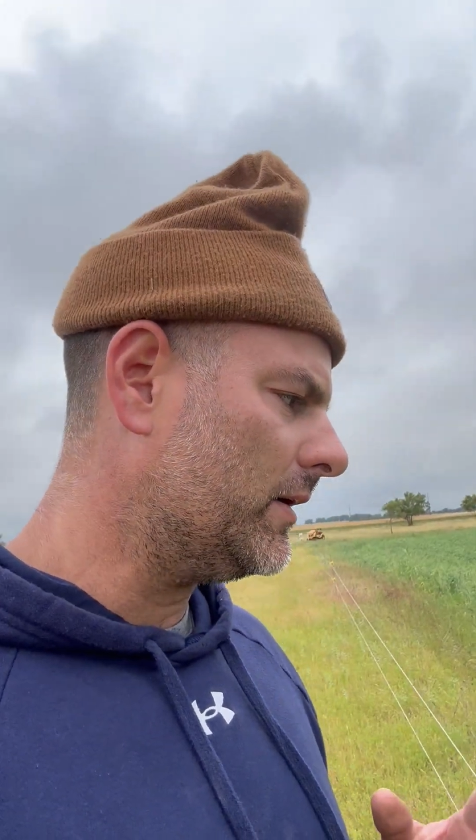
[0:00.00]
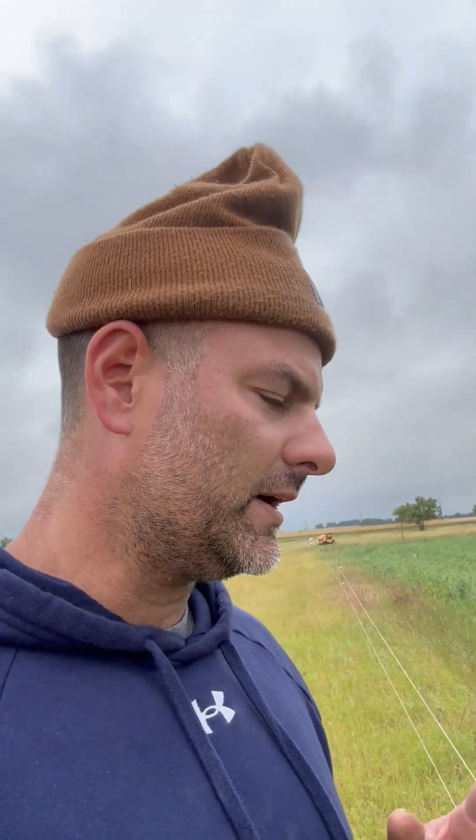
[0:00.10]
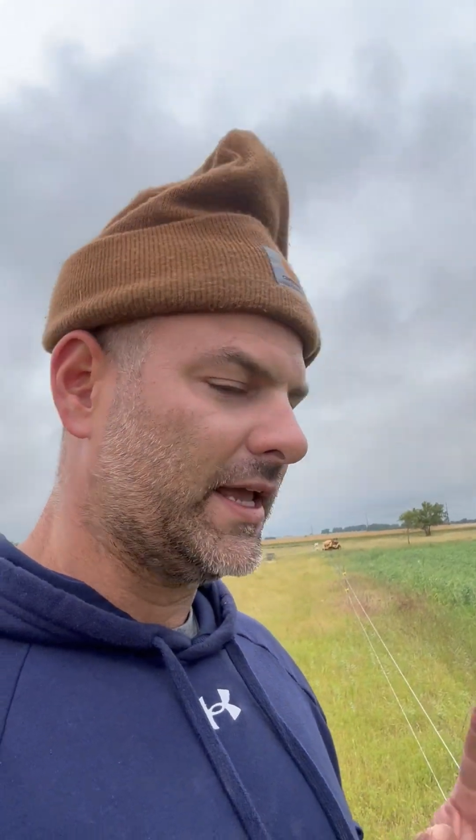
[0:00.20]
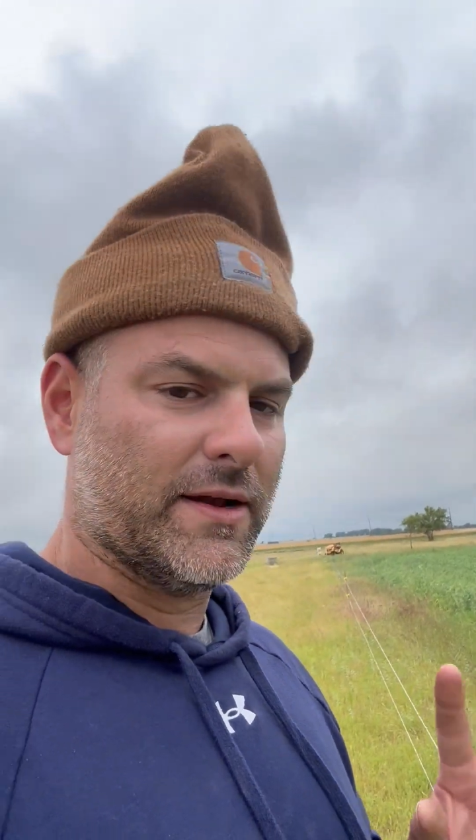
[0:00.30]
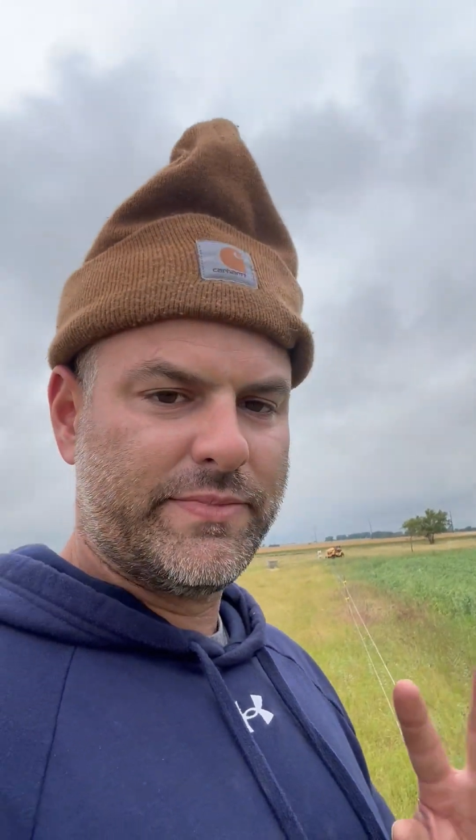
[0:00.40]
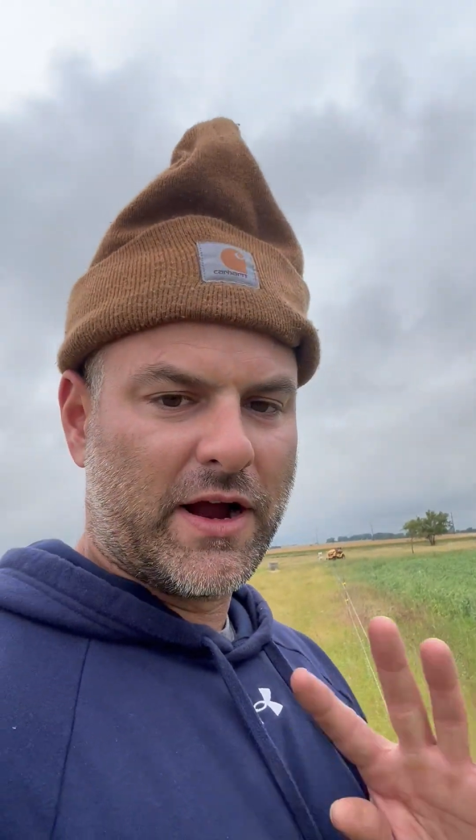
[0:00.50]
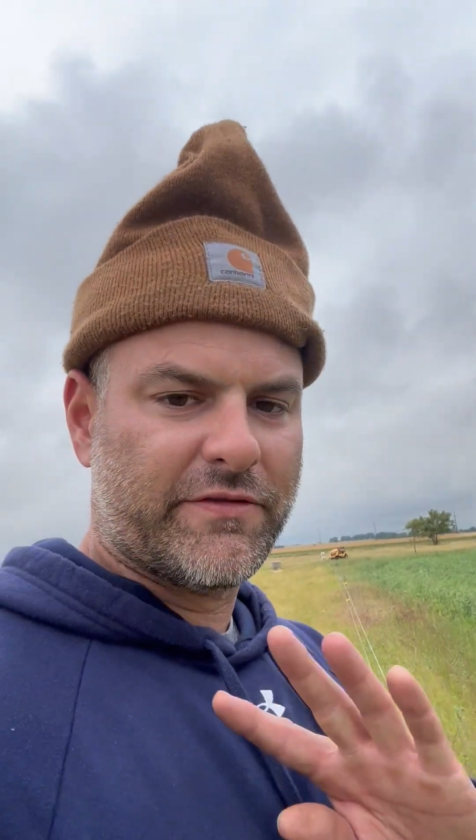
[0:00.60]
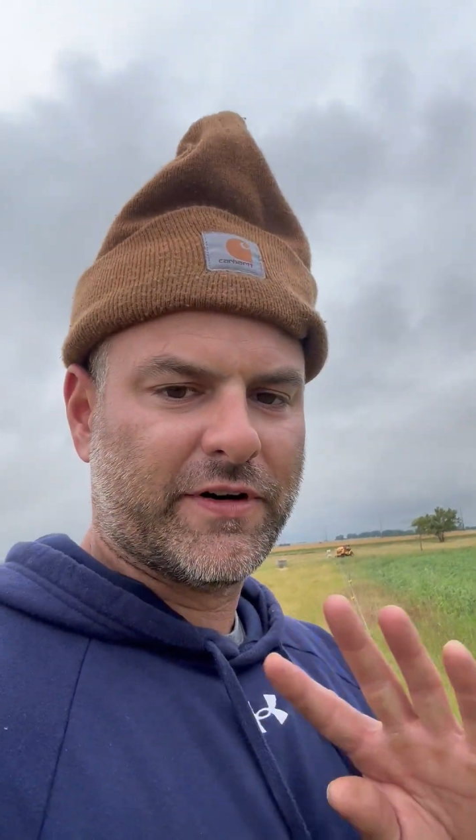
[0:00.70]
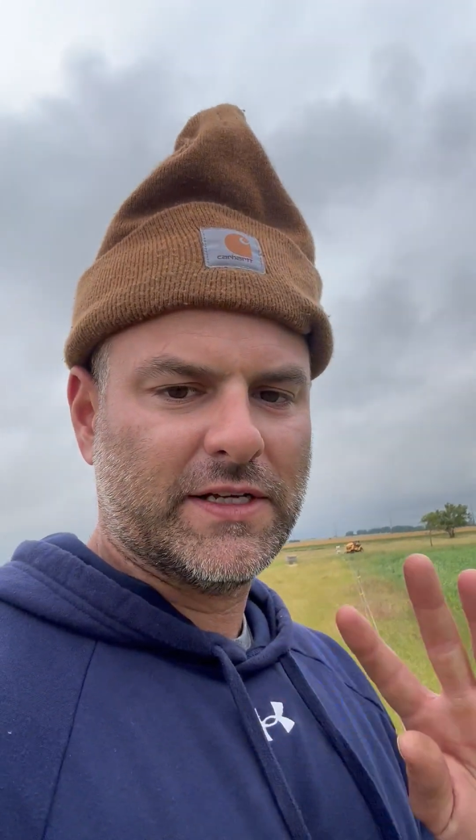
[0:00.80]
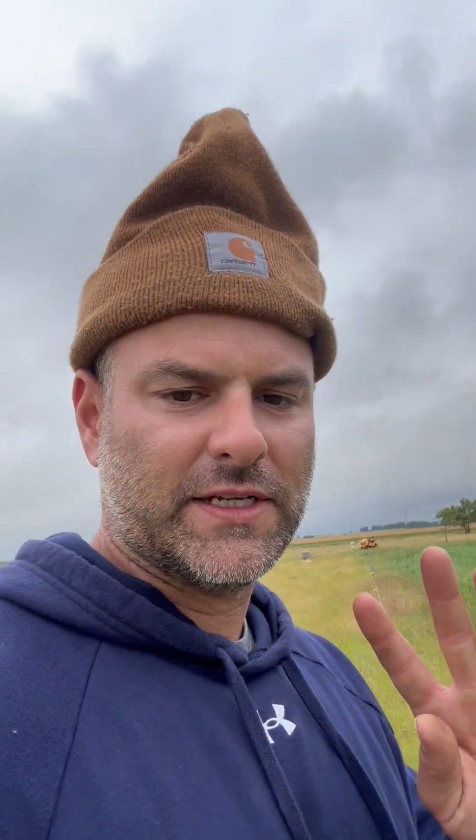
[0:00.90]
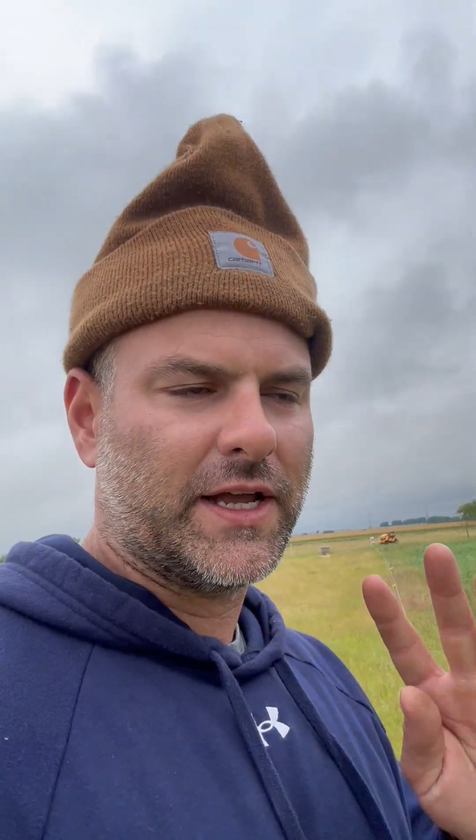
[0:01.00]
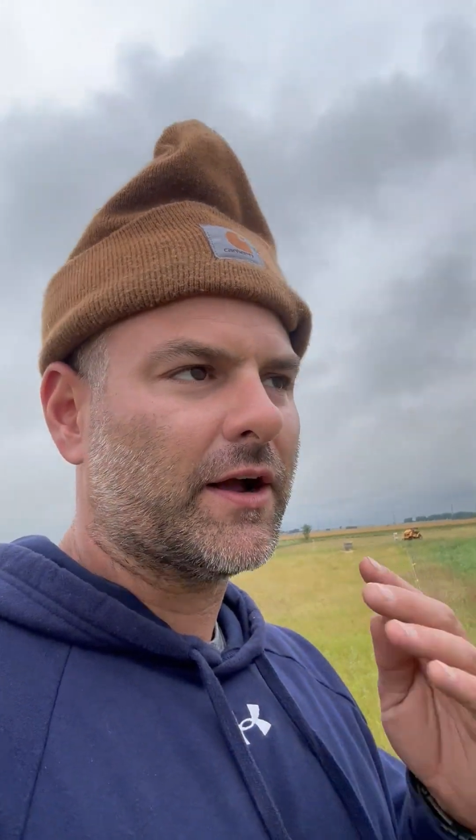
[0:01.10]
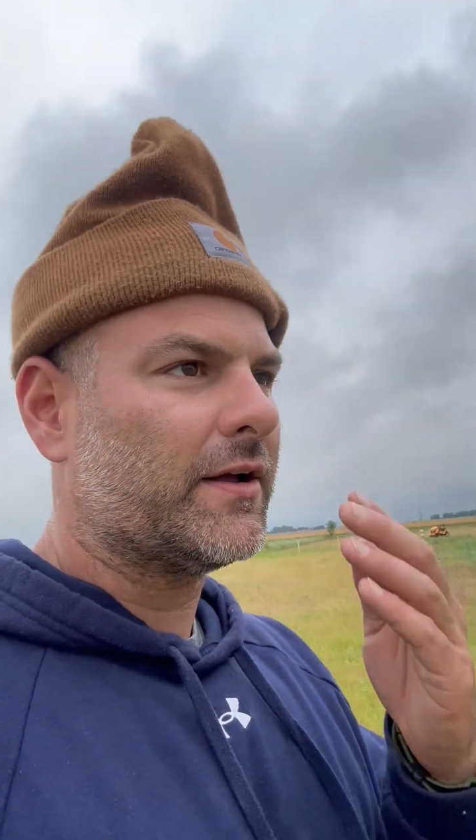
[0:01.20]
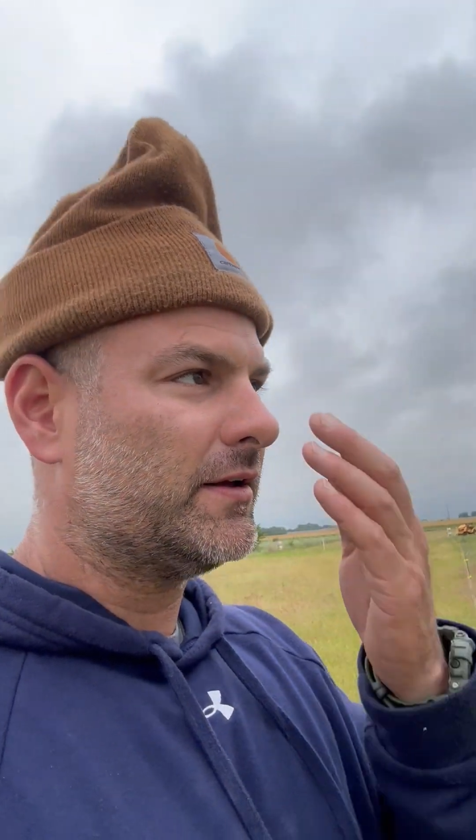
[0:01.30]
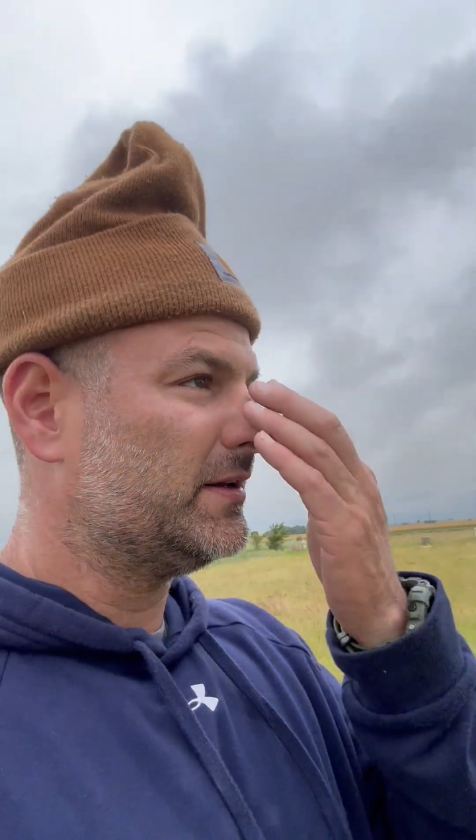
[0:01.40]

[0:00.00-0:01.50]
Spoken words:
again, paraphrasing here.